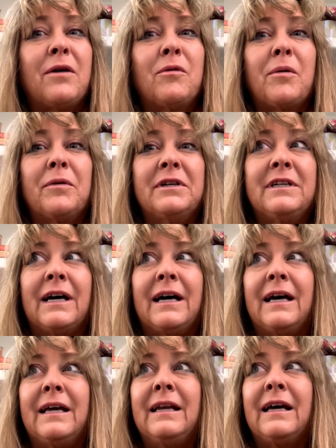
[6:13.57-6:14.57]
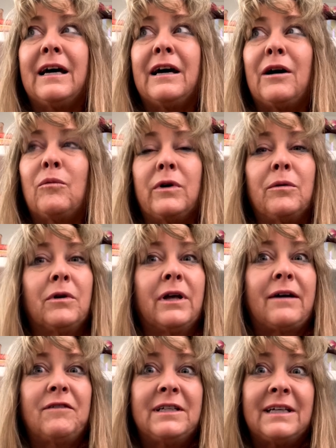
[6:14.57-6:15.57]
and when we're done, we will
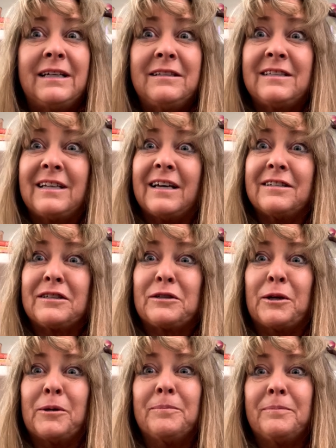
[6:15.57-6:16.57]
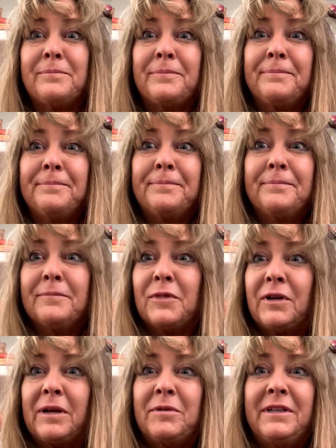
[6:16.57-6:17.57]
have a taste test. So,
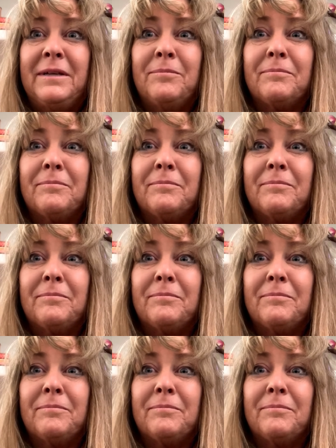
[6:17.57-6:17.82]
bon appetit.